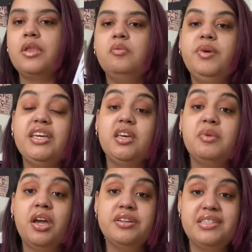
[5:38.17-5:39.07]
by
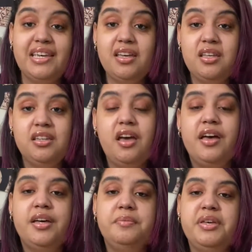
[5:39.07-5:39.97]
Kami Garcia and
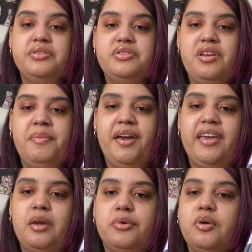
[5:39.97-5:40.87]
um, illustrated by
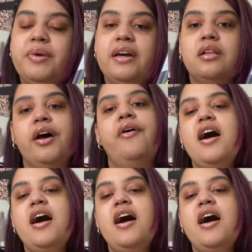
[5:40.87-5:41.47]
Gabriel Picolo.